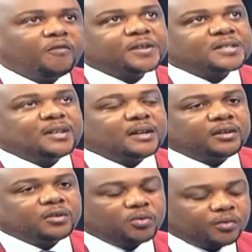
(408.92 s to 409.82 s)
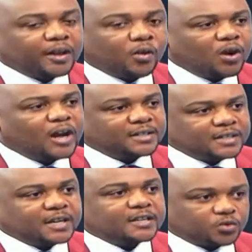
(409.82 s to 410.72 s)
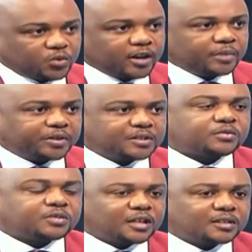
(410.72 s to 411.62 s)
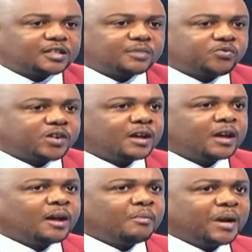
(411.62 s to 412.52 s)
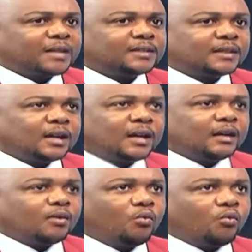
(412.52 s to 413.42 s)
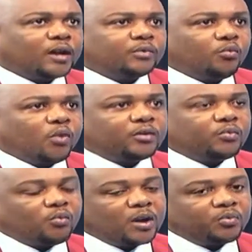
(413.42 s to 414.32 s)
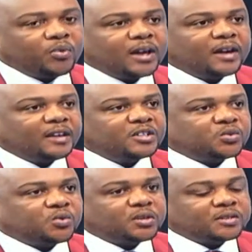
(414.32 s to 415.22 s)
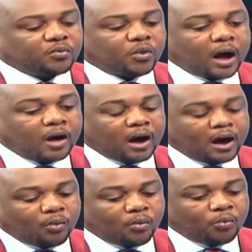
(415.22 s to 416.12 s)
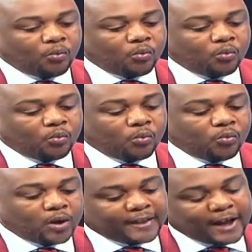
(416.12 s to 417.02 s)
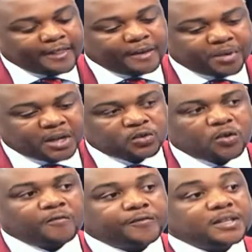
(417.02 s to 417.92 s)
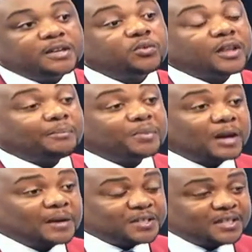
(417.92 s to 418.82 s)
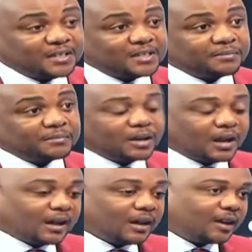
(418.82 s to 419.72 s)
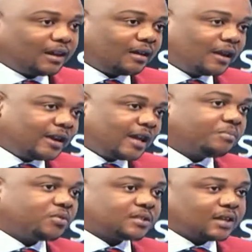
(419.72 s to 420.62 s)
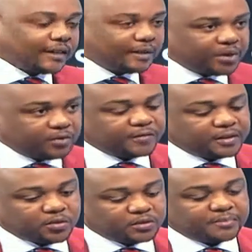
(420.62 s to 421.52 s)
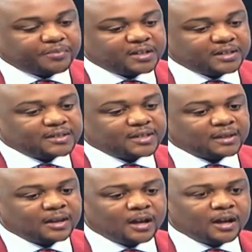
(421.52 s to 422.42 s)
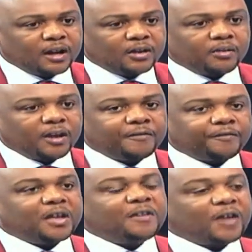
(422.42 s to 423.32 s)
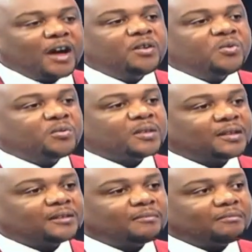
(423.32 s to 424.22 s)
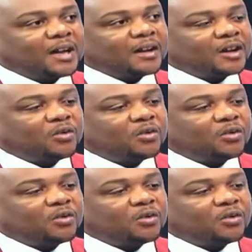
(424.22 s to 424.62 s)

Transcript: Obviously, the whole idea is to curb, is to start somewhere. But what we can ensure is, what the other part of dealing with the absenteeism enables the other part of the doctor part is that if I know that my